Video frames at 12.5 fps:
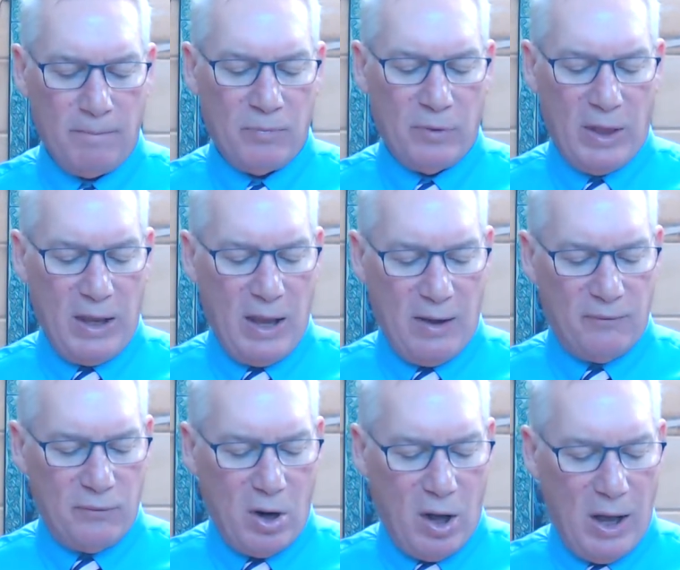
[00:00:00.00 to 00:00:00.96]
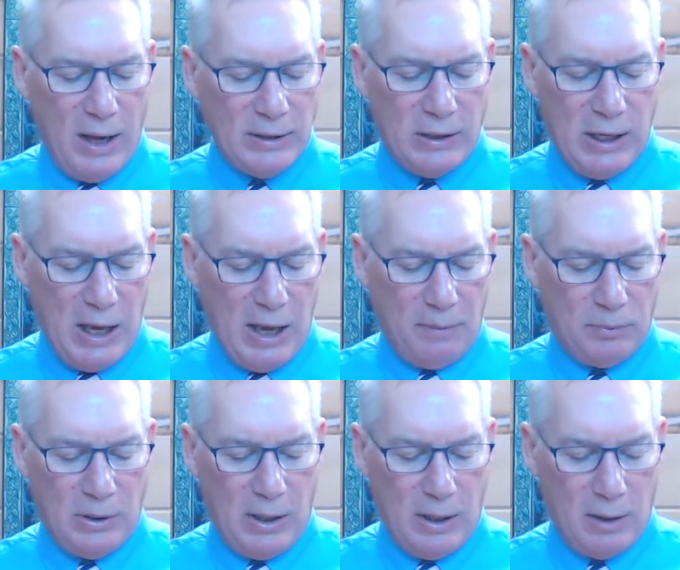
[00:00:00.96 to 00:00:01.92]
they have not
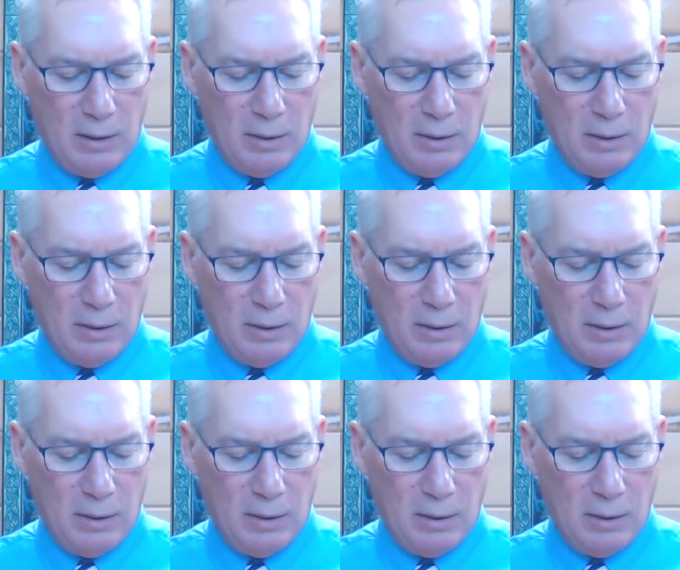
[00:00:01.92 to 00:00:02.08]
kept it.